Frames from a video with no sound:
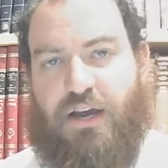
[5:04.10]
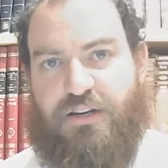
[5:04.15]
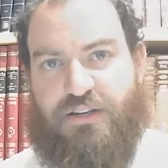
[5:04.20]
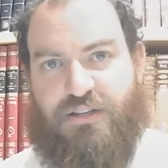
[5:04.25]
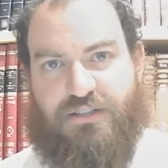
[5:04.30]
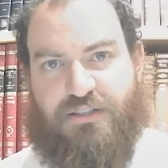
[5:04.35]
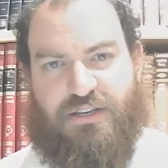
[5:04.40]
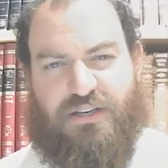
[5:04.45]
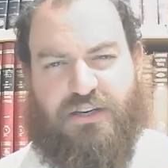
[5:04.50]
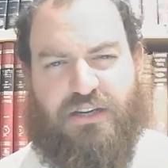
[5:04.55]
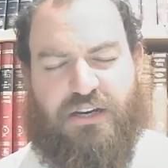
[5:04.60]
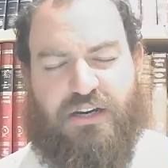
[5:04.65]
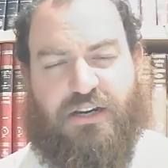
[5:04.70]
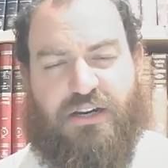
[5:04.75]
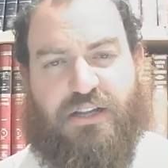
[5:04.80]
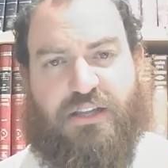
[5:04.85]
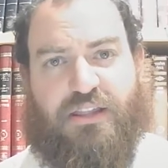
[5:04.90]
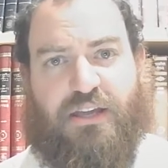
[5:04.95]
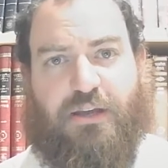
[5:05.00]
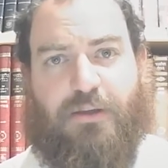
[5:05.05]
doesn't need
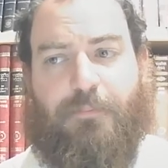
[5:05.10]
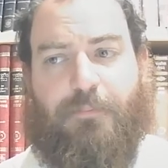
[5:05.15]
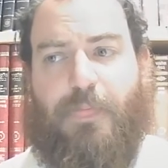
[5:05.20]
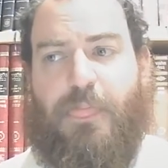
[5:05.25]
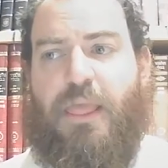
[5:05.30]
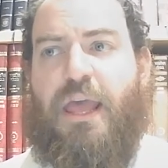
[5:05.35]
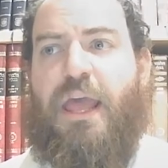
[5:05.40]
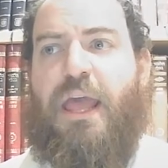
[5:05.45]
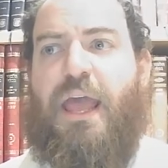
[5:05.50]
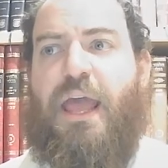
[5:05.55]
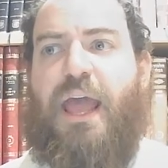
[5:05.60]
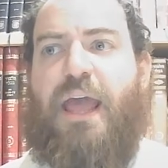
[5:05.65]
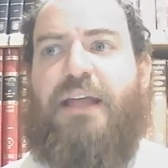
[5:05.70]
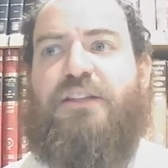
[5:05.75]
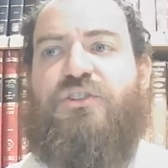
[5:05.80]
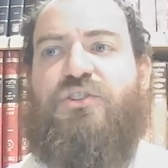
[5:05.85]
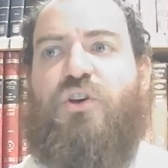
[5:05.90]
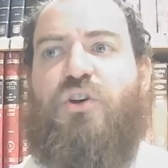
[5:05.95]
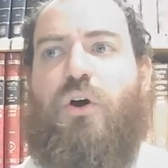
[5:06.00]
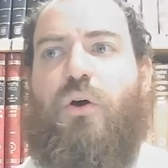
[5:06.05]
anything,
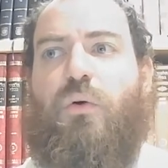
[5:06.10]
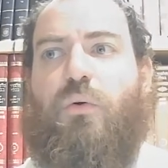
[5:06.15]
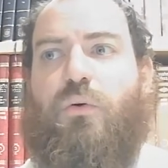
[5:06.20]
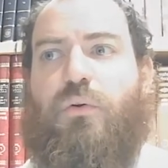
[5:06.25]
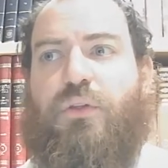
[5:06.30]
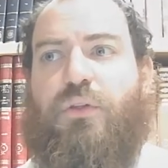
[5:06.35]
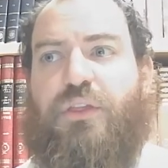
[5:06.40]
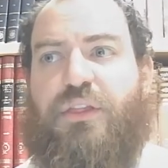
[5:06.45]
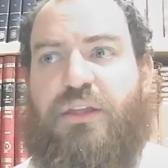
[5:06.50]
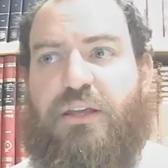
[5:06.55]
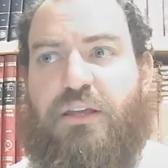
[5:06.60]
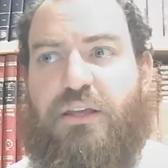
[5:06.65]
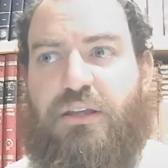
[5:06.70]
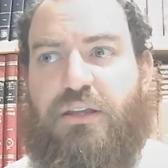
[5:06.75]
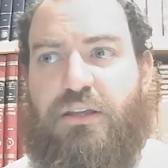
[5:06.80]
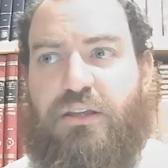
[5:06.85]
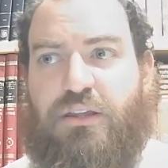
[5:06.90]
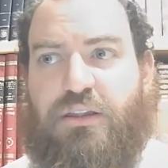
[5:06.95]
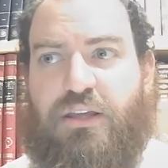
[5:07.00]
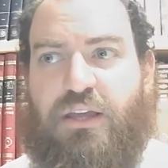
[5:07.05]
and so
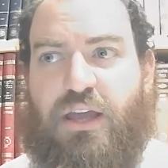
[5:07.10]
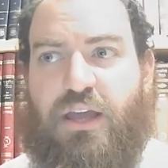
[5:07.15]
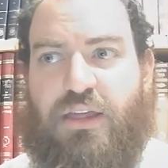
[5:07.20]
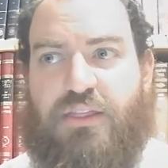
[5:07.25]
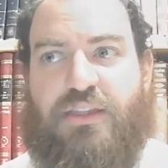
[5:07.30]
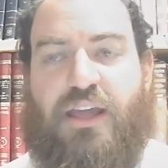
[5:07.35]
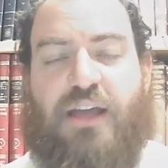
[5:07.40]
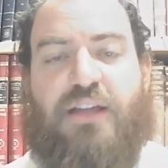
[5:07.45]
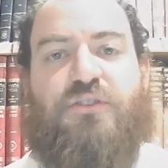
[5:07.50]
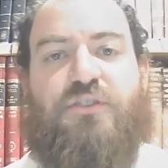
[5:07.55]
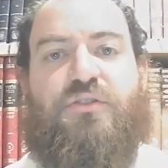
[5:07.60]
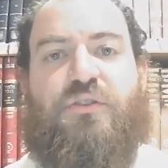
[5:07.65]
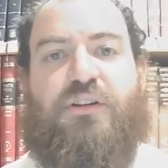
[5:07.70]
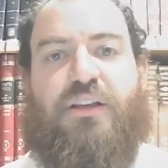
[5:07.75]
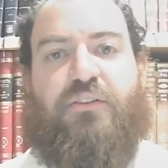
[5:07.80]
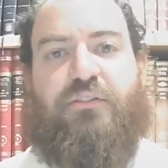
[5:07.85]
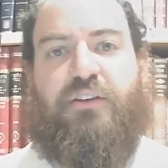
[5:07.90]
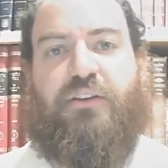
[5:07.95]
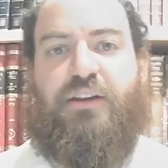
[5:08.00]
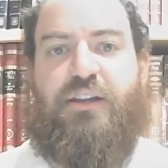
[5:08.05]
the the and the answer
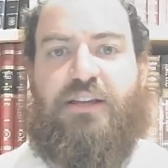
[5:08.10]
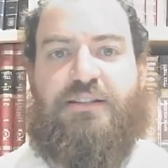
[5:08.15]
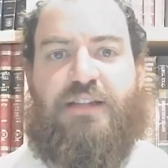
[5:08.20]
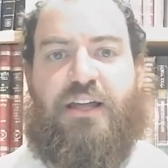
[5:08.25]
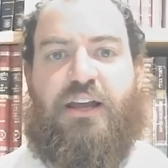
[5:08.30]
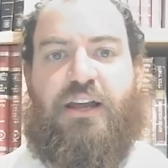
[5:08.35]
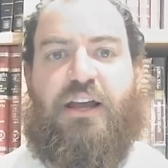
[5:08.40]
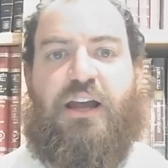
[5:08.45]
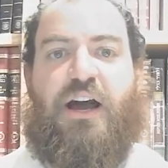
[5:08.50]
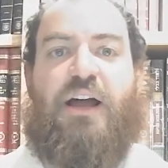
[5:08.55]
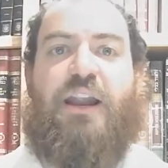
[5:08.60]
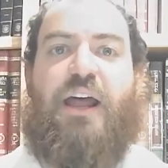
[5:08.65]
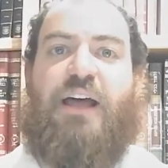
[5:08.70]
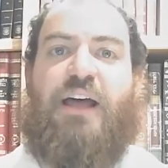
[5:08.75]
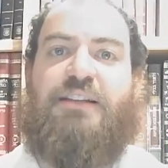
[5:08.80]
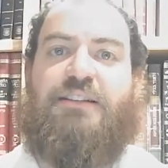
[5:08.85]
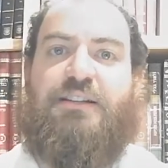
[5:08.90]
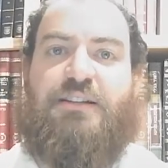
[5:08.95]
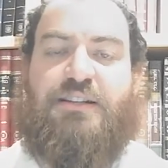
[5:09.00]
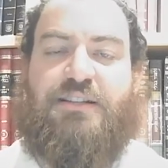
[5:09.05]
given is that God
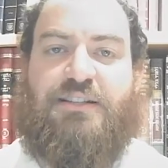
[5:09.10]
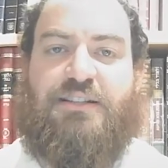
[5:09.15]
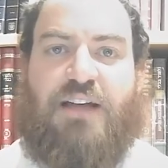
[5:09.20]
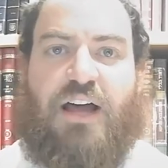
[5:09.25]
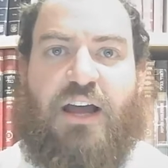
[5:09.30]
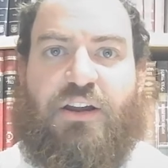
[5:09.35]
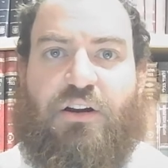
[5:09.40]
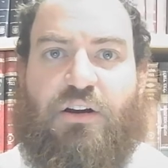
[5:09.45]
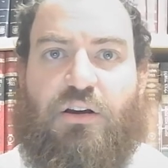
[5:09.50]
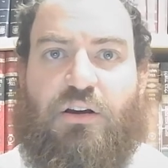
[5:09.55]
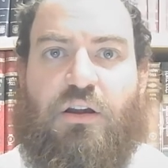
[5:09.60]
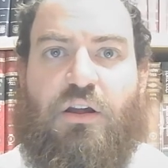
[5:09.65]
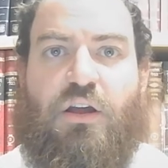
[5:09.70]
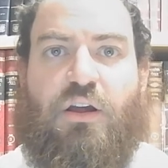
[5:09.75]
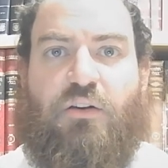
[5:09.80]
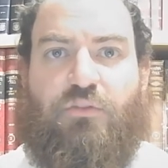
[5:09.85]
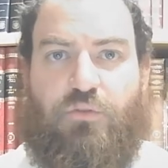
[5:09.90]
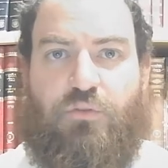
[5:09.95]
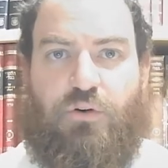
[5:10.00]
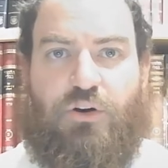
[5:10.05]
has a desire
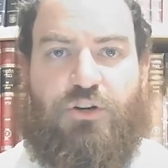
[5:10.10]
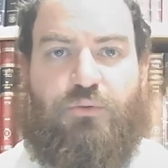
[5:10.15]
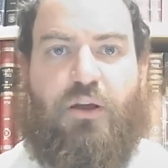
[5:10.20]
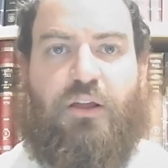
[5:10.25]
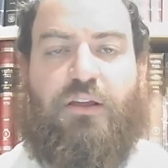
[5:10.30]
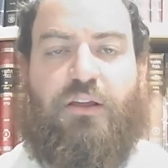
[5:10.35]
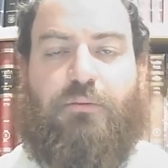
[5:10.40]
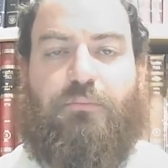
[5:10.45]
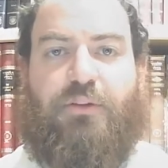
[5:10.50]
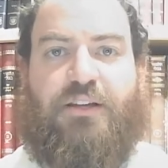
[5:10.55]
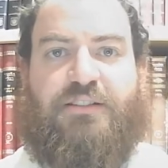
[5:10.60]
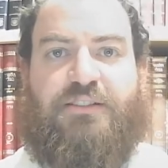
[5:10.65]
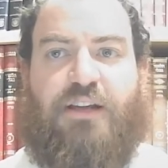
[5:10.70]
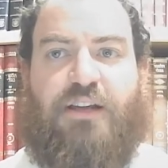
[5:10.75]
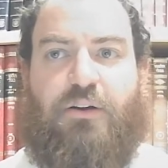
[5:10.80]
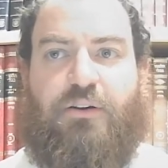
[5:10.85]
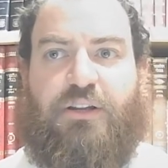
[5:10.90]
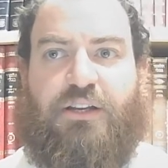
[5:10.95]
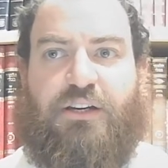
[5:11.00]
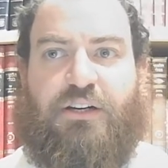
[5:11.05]
for a dwelling place
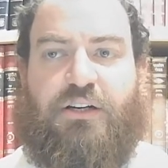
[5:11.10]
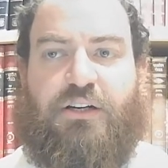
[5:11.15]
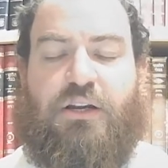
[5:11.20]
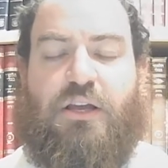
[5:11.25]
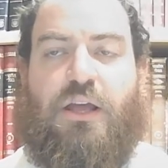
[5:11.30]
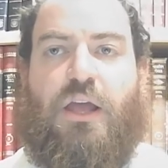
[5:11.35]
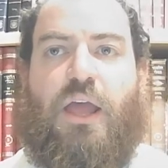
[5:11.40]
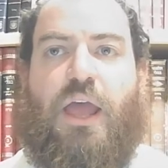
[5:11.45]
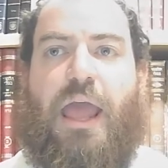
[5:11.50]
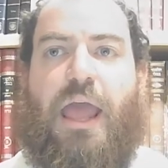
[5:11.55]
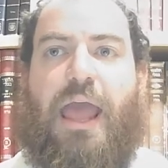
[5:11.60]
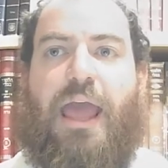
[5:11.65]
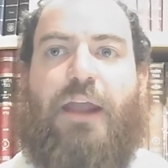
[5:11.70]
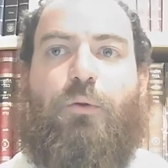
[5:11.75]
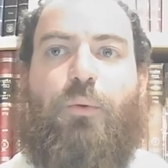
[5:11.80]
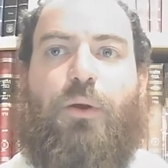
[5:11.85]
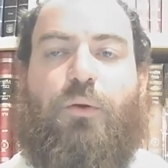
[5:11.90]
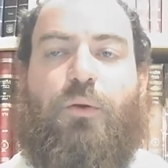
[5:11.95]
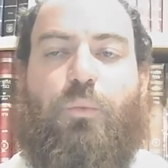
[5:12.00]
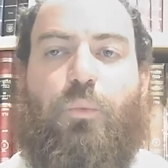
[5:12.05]
down here,
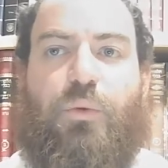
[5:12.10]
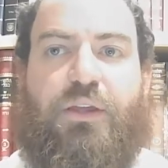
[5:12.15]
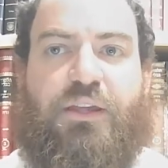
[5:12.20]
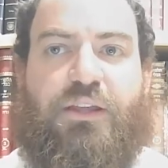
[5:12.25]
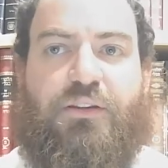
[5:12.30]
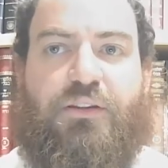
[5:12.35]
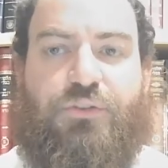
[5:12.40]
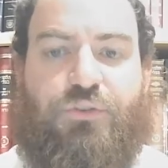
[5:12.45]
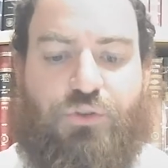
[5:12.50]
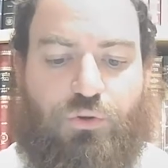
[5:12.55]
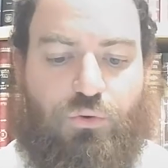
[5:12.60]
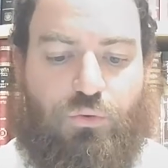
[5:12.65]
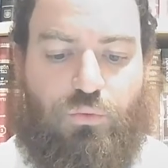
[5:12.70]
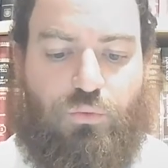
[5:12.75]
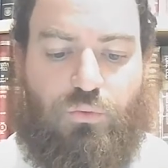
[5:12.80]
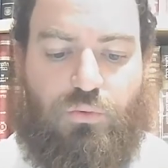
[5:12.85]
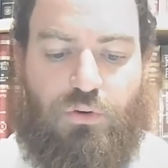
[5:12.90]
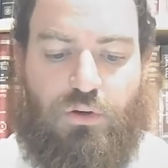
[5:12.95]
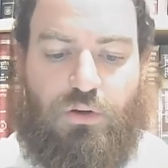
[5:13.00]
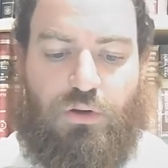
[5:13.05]
and when we
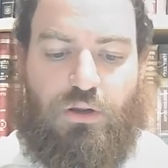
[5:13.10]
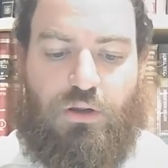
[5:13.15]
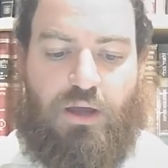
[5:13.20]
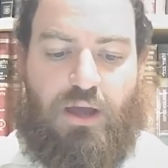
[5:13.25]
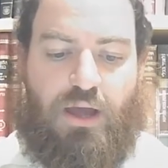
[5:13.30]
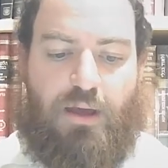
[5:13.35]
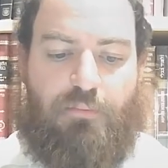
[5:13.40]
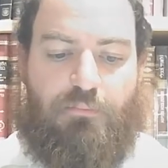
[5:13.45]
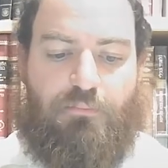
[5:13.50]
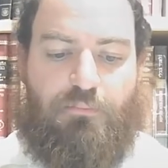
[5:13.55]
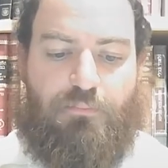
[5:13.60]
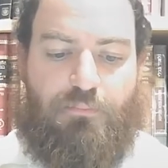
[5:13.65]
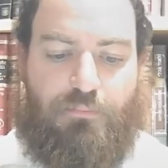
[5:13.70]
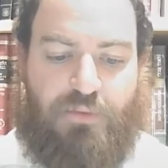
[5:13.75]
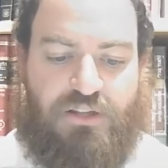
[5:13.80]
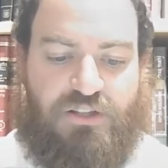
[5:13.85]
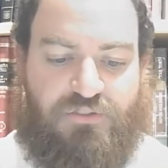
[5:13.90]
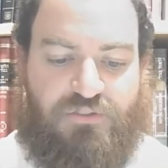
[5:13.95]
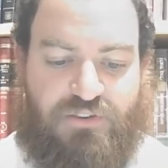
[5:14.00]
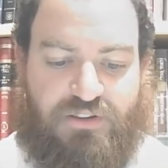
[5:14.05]
do um,
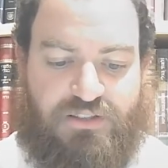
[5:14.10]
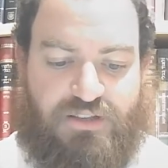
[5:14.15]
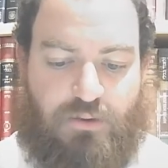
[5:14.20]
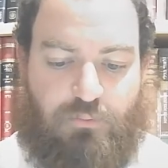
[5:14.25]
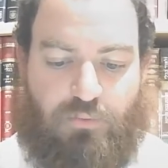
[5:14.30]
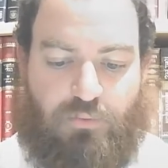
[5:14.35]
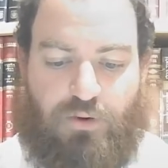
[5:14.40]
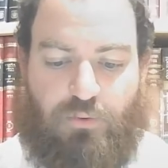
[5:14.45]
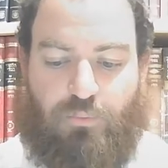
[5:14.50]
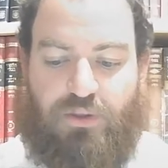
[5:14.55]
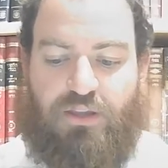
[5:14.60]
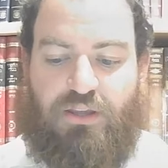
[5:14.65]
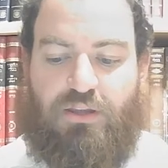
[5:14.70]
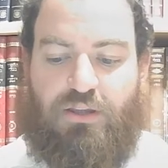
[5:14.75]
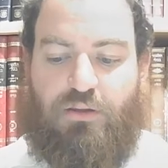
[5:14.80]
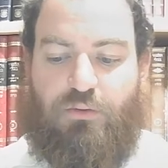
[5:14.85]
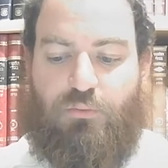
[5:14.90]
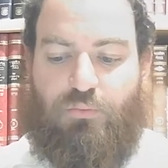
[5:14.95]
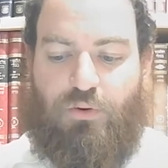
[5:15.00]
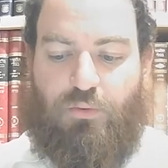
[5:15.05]
mitzvahs and when
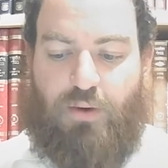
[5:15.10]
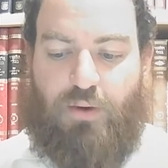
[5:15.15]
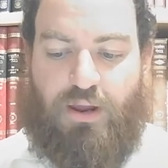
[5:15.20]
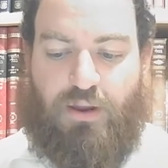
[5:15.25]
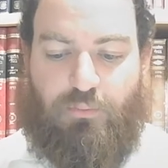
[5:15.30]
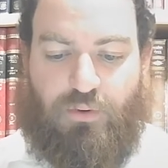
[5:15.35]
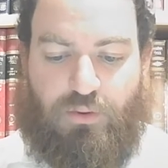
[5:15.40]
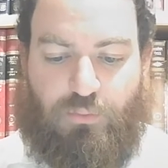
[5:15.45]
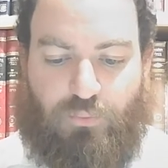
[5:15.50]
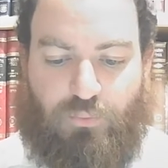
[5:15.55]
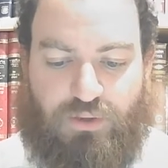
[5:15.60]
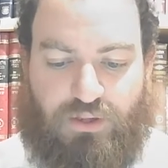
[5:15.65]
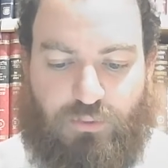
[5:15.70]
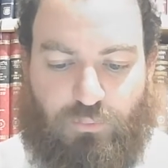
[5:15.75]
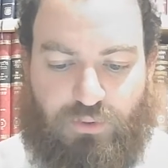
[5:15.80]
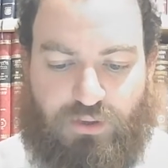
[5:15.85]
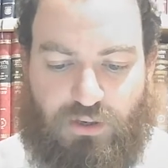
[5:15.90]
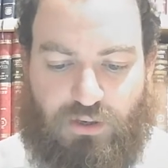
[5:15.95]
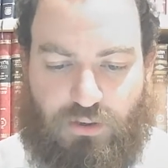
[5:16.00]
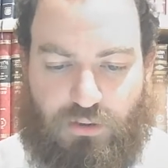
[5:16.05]
we right we, we
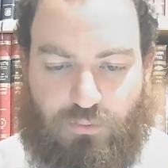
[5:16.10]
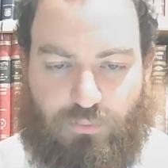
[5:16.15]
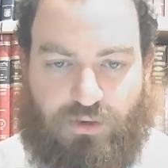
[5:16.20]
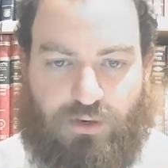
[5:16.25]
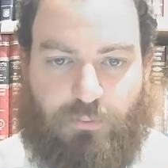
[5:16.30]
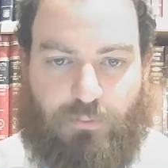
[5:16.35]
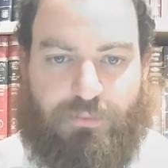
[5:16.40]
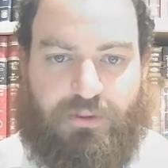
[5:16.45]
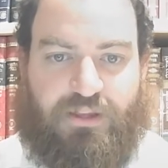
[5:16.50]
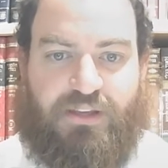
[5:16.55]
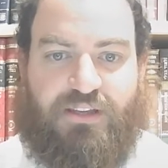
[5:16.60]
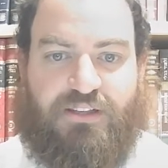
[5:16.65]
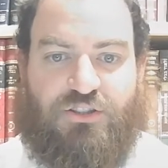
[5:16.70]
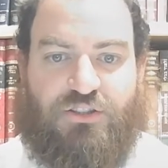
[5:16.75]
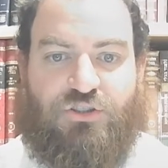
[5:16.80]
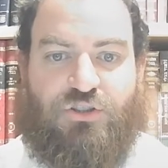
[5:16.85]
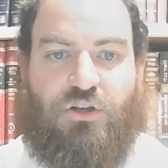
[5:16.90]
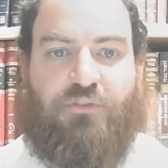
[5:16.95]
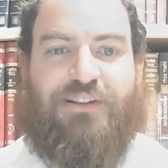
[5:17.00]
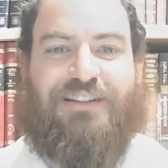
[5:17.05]
we are we are being His
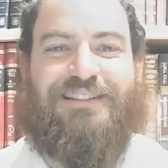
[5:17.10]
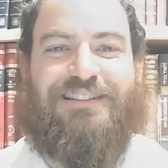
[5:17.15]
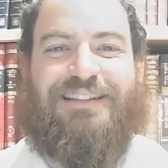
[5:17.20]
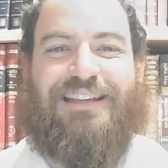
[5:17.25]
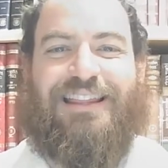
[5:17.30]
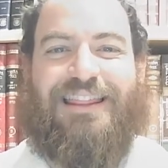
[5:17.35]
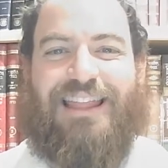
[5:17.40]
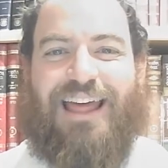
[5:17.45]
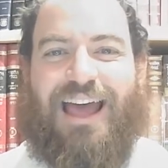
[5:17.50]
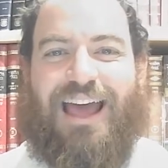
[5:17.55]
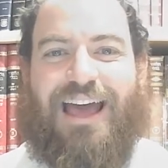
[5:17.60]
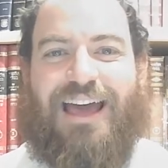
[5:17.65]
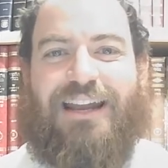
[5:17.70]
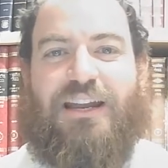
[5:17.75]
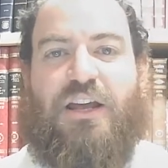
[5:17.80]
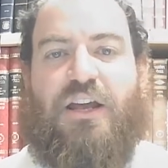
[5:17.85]
servants in that